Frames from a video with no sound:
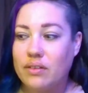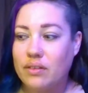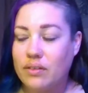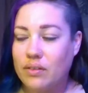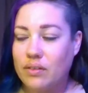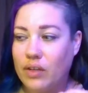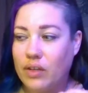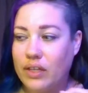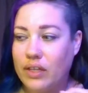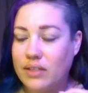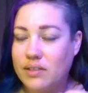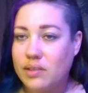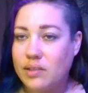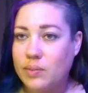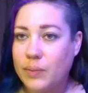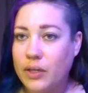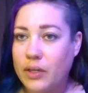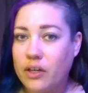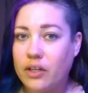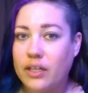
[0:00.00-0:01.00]
In
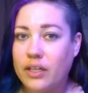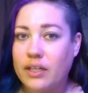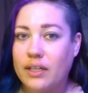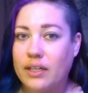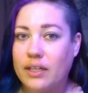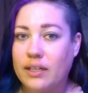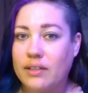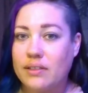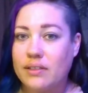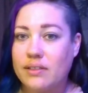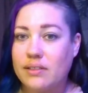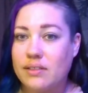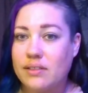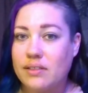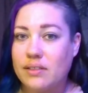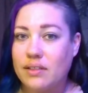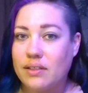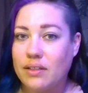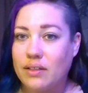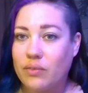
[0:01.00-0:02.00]
spirit, it
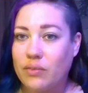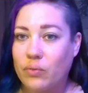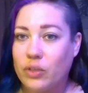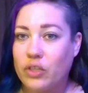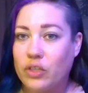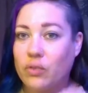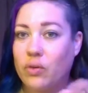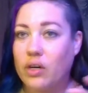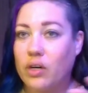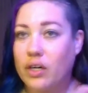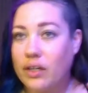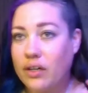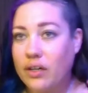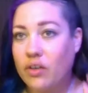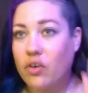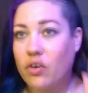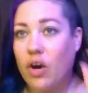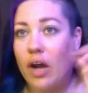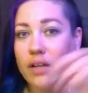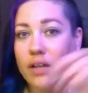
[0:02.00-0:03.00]
is, when you are
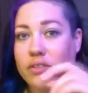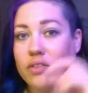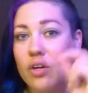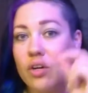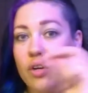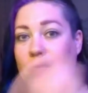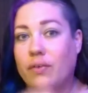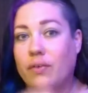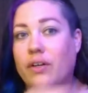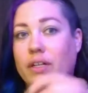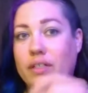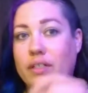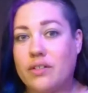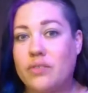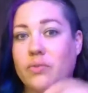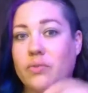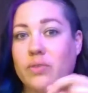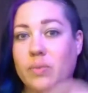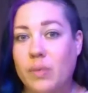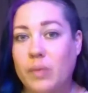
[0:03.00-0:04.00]
crossed over
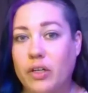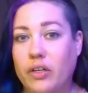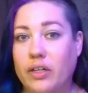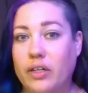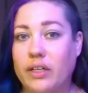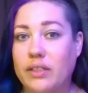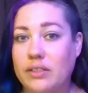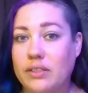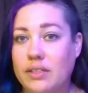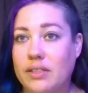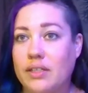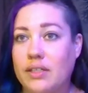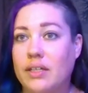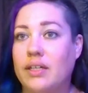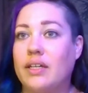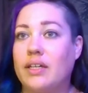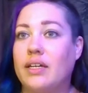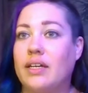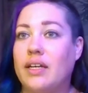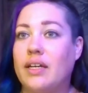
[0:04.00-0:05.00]
into spirit,
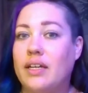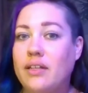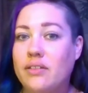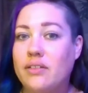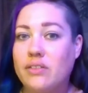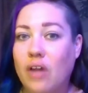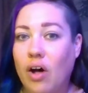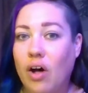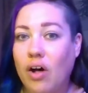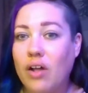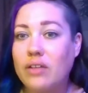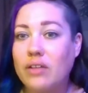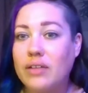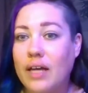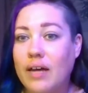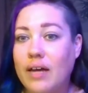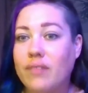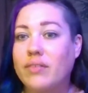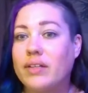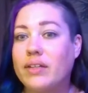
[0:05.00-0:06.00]
it is all
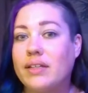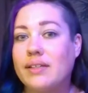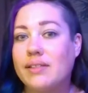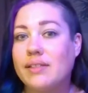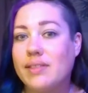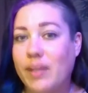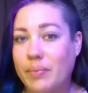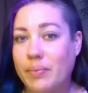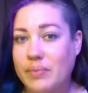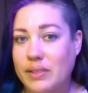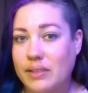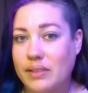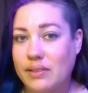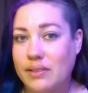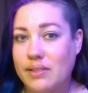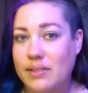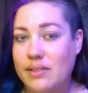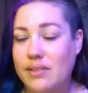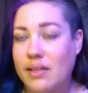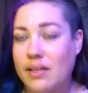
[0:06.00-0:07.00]
love and
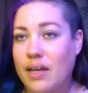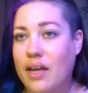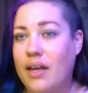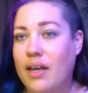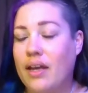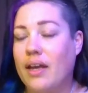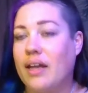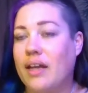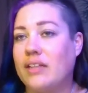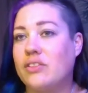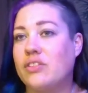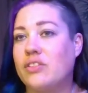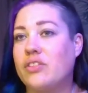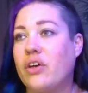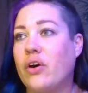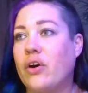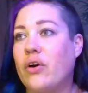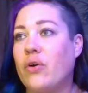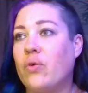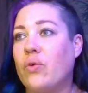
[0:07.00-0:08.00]
acceptance. And
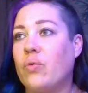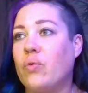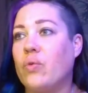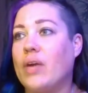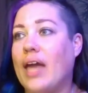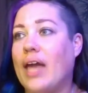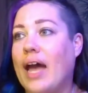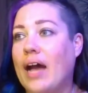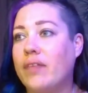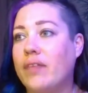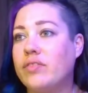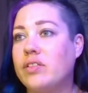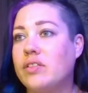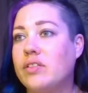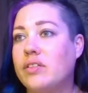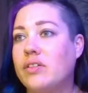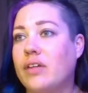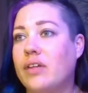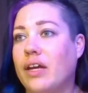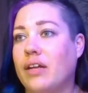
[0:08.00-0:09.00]
so we have
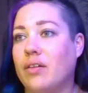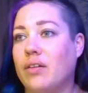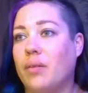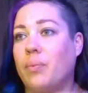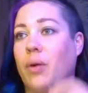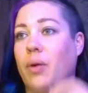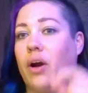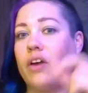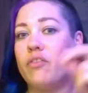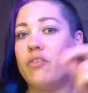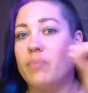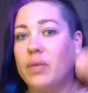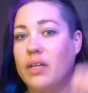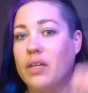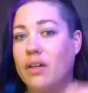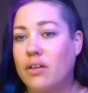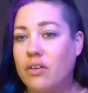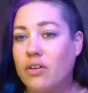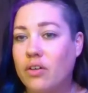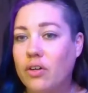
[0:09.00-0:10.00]
to, and part of being
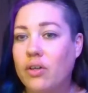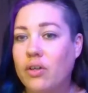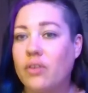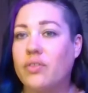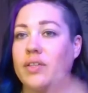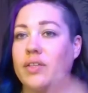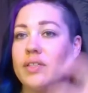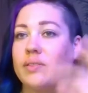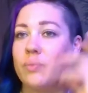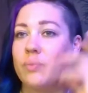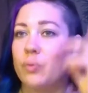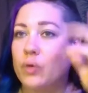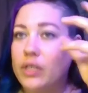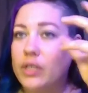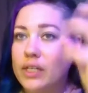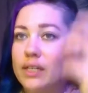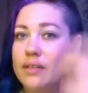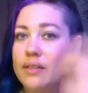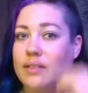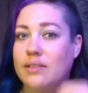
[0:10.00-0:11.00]
on earth is
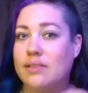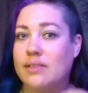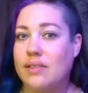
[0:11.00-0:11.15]
bringing this